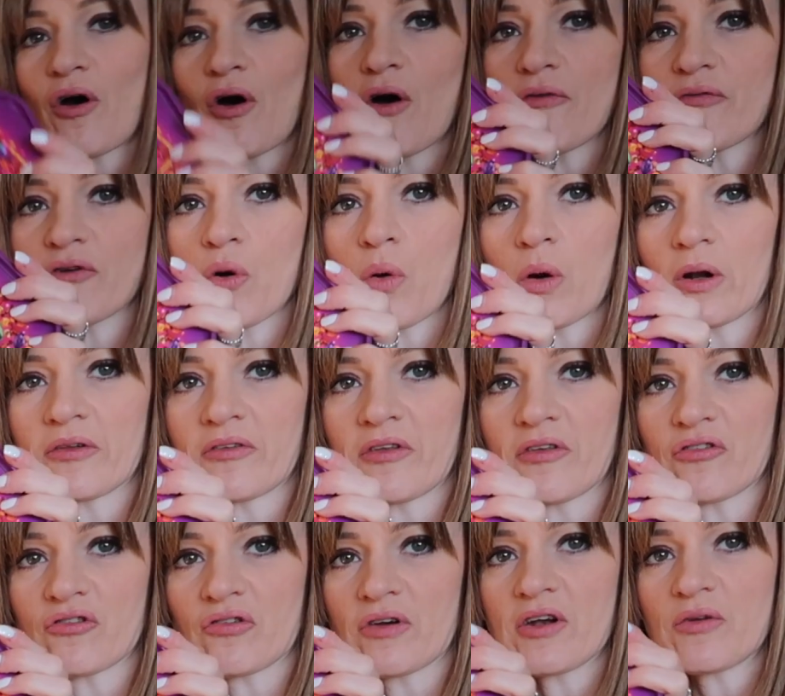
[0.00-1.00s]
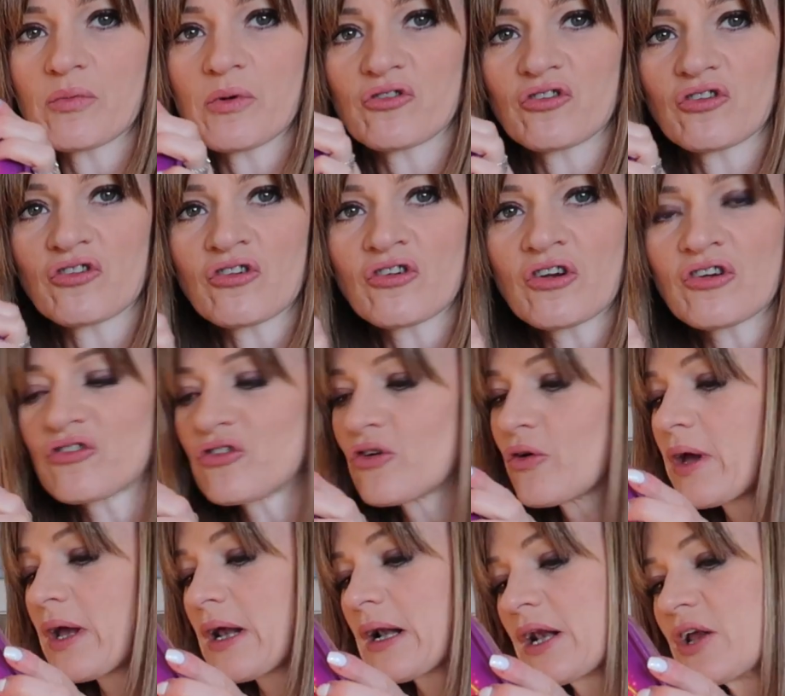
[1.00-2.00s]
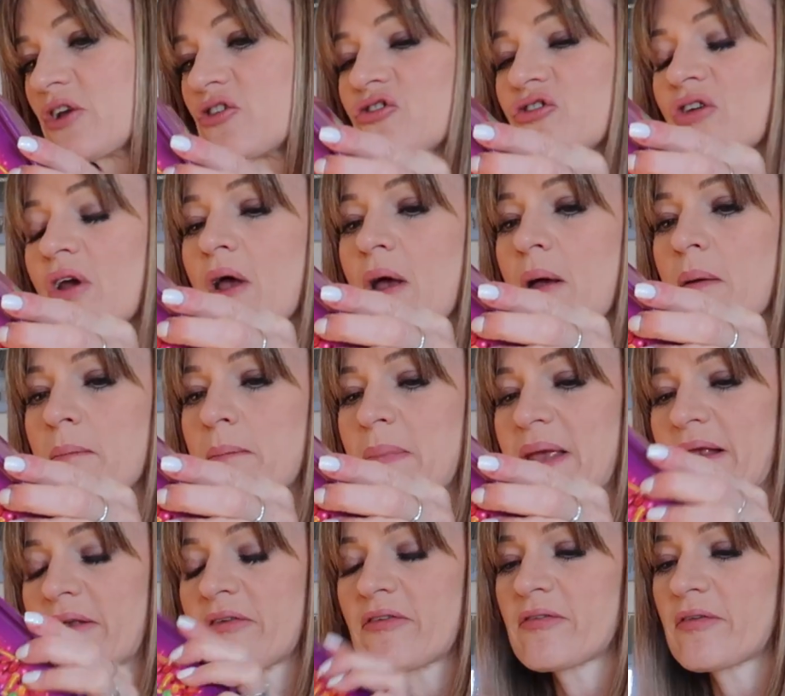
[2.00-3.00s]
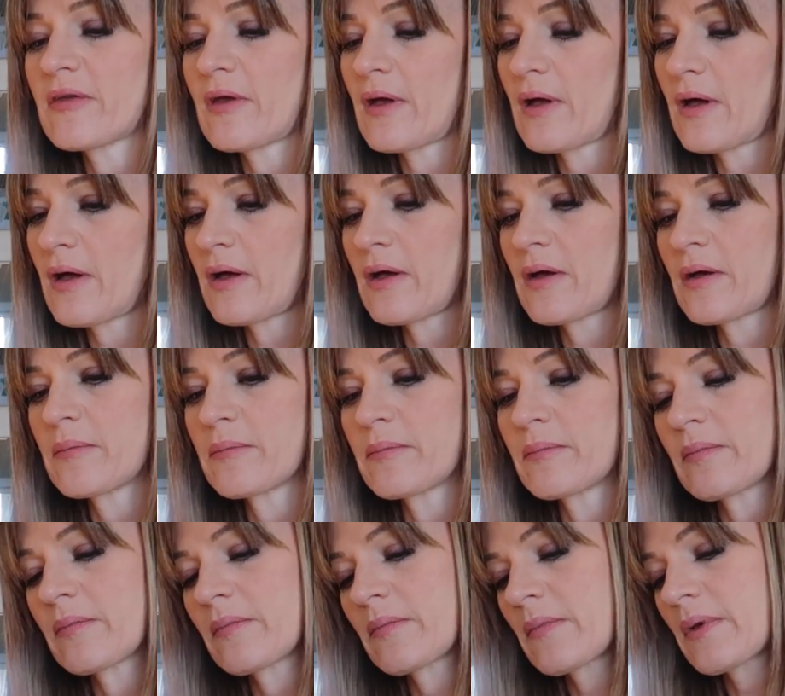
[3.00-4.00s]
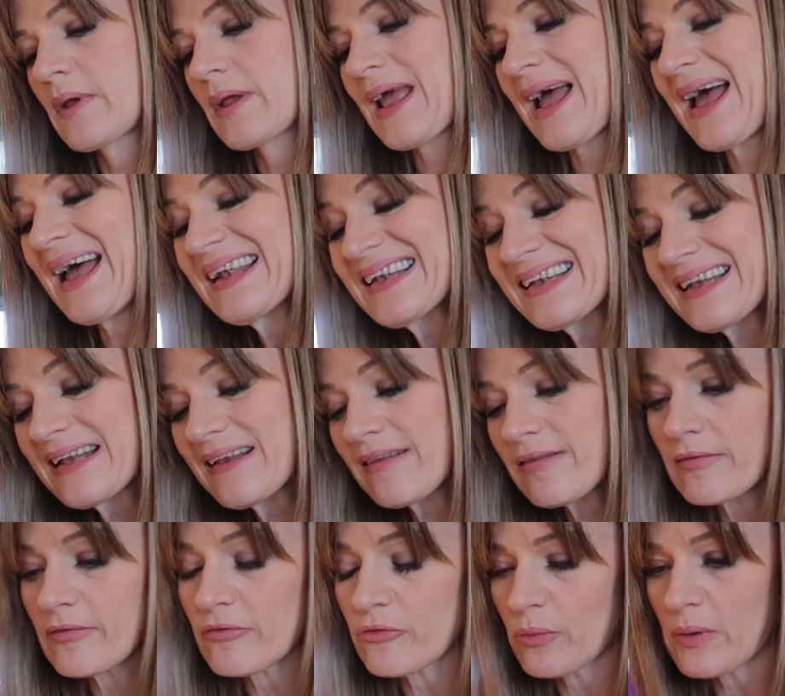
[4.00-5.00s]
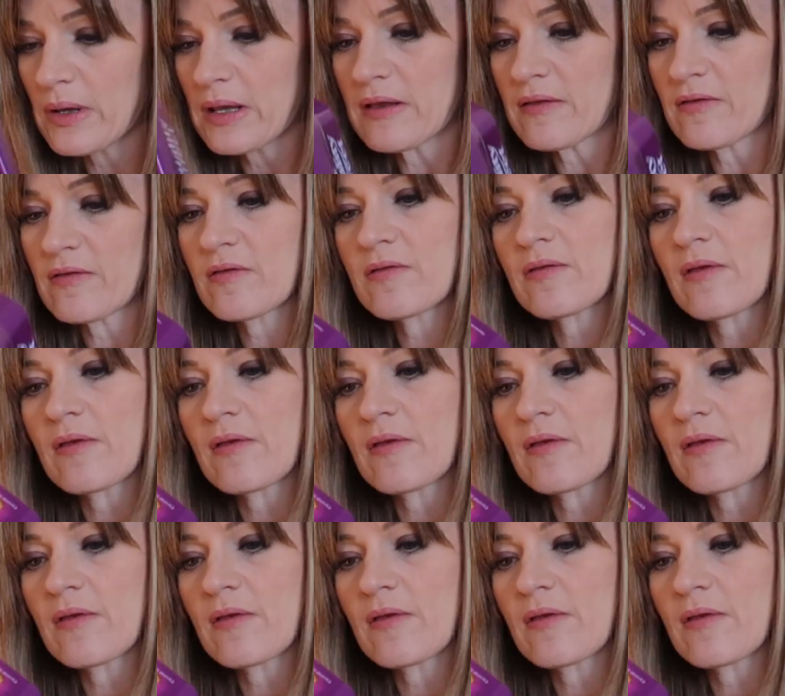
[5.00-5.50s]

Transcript: of Quality Street, which are traditional English mixed candies, sweets.